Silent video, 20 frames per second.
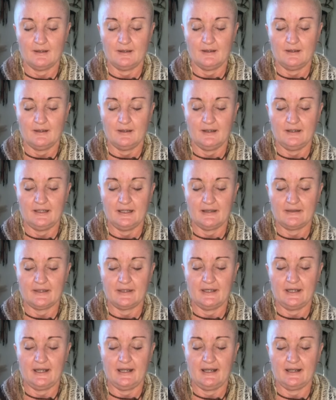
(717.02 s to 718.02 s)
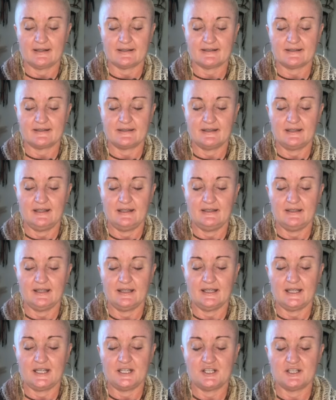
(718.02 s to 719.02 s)
Now the next
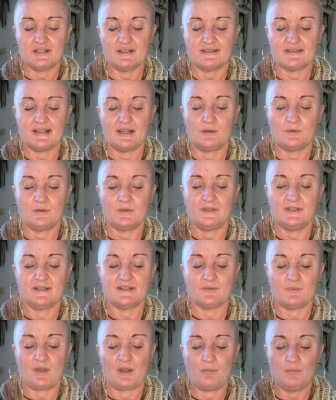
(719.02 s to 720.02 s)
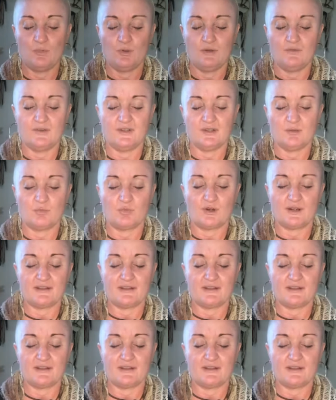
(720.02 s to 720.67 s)
inhalation sequence, we're moving the breath